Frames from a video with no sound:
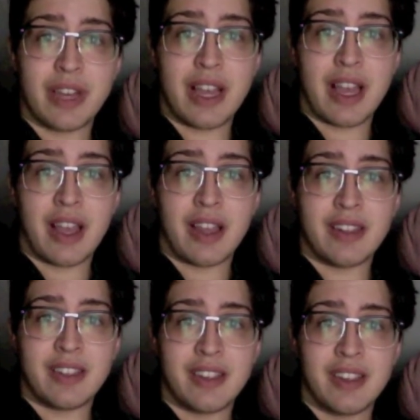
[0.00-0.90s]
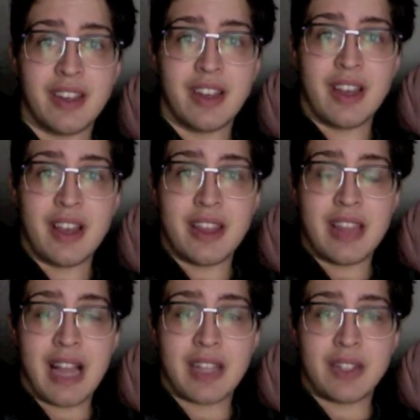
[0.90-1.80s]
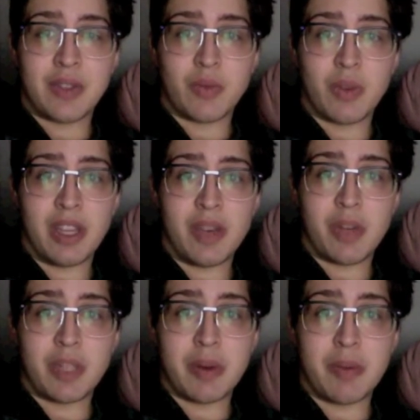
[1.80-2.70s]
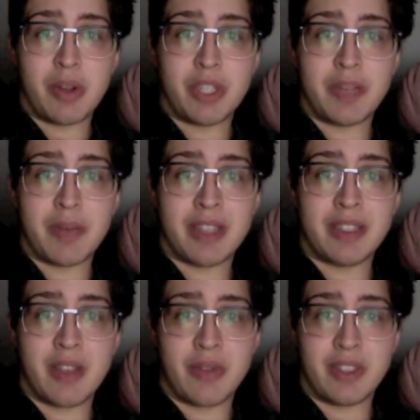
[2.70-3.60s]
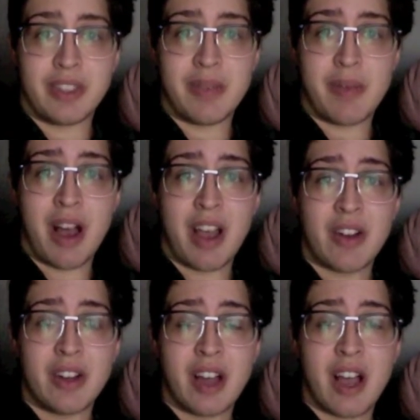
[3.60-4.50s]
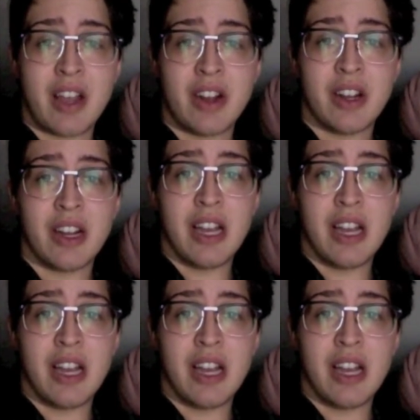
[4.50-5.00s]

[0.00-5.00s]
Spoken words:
And that's really what's been pushing my self-esteem higher and higher.